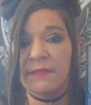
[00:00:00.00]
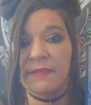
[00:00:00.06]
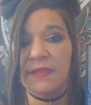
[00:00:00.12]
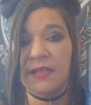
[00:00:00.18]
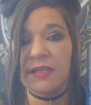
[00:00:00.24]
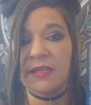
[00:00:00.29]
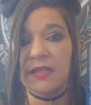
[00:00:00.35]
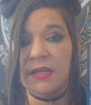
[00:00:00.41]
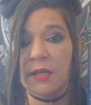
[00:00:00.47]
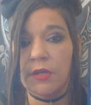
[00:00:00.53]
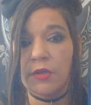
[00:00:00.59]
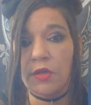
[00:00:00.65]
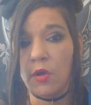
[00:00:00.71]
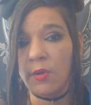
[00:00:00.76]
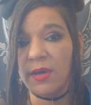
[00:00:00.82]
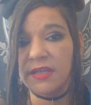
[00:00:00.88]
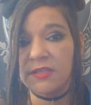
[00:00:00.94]
the
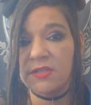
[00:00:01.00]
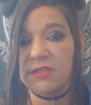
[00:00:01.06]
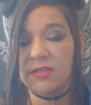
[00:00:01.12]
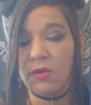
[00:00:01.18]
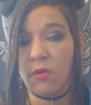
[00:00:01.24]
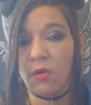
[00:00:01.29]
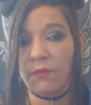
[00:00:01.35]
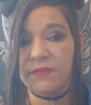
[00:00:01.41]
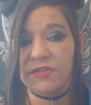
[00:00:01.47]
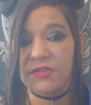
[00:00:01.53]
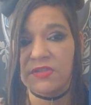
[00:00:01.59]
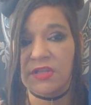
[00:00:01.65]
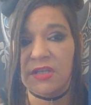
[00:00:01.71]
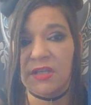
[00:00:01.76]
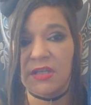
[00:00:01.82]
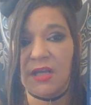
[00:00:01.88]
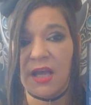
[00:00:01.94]
night,
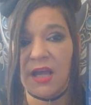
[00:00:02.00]
obviously,